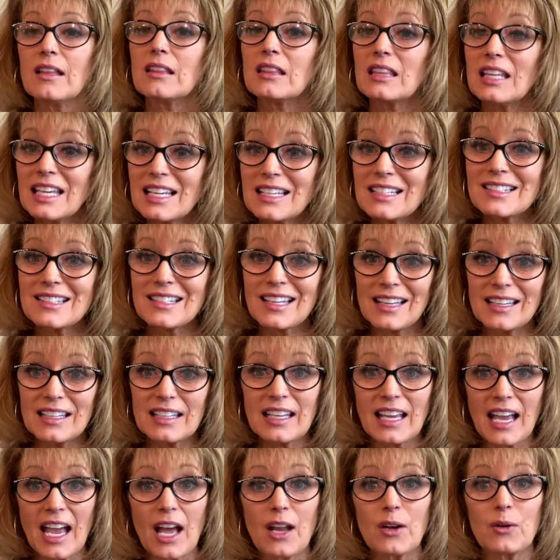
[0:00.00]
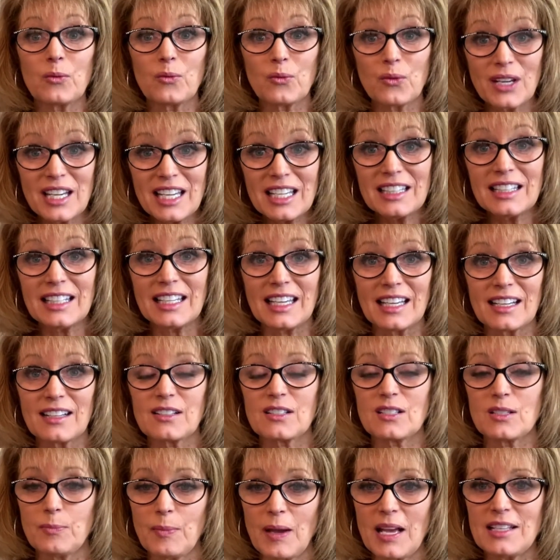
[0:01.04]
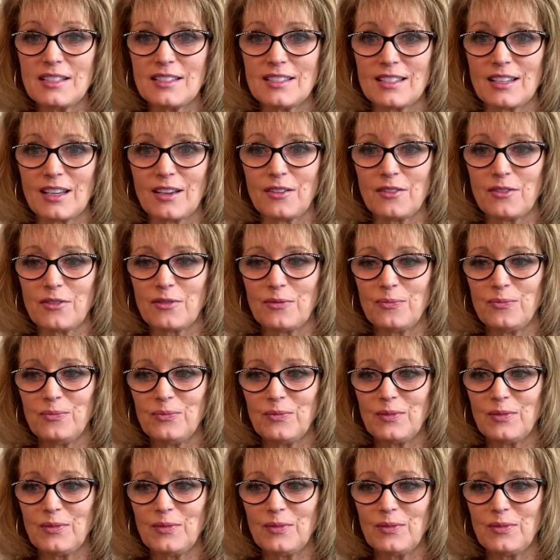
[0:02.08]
Things can get really expensive.